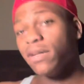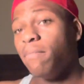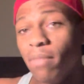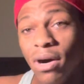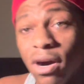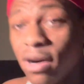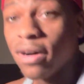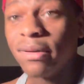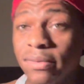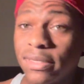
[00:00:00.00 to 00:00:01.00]

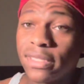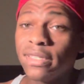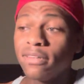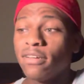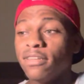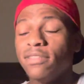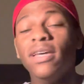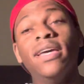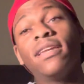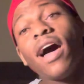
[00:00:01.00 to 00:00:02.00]
moms
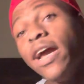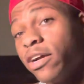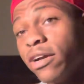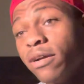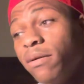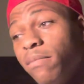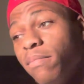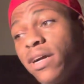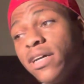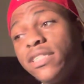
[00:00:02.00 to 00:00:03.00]
didn't like her
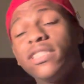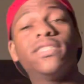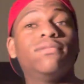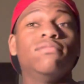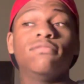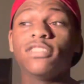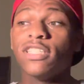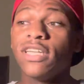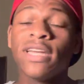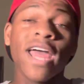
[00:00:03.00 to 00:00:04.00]
because
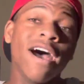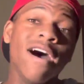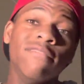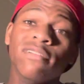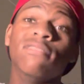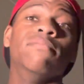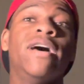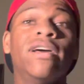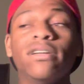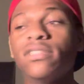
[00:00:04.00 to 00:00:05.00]
she didn't have no
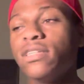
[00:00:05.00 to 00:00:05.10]
manners.